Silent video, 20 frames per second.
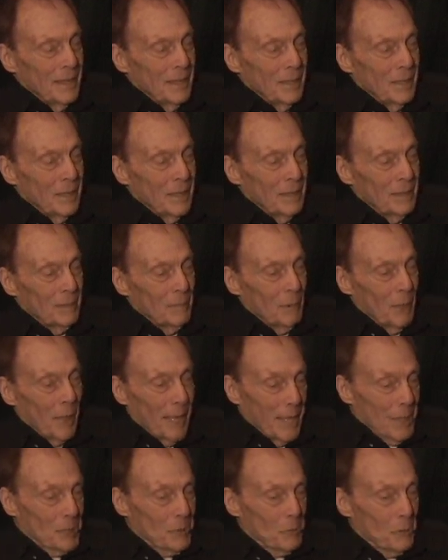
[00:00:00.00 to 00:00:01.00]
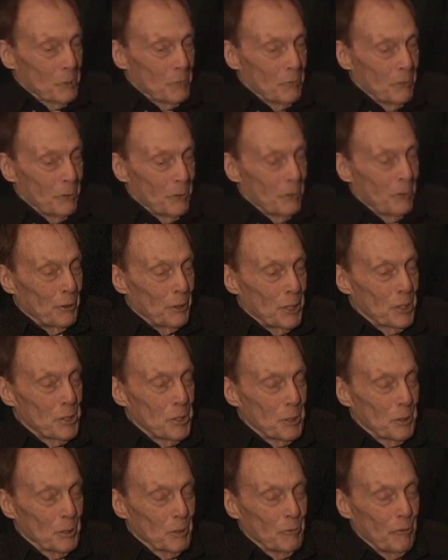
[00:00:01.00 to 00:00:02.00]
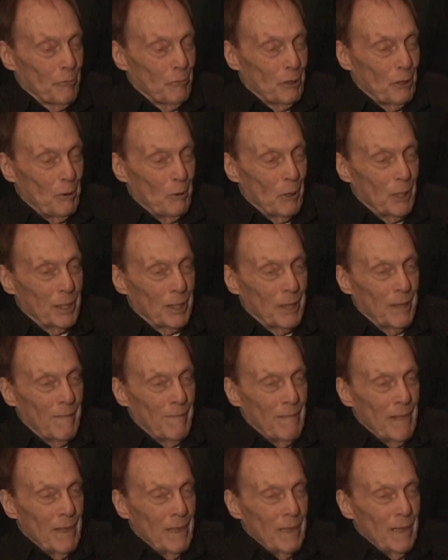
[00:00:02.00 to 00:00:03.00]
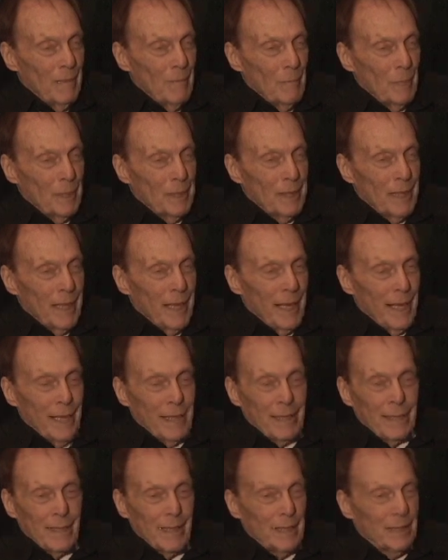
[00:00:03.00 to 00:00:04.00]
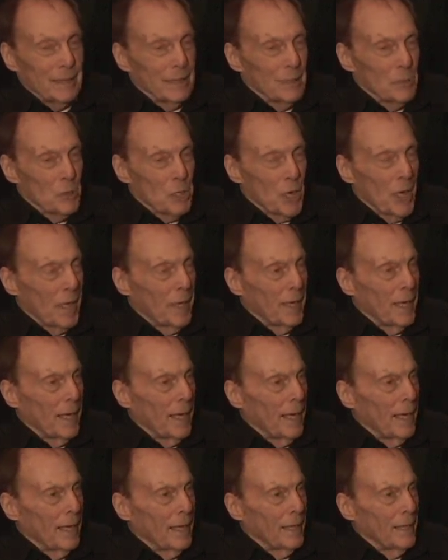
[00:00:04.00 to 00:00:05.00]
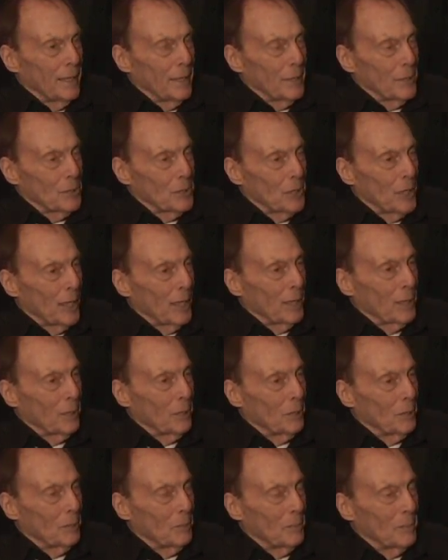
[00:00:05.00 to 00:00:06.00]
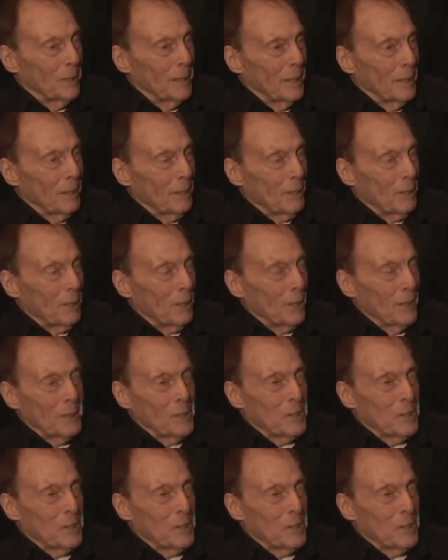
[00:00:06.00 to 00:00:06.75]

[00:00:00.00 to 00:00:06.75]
Well, last was 50, this year is 51. But they had in Shanghai and Stockholm, they had all this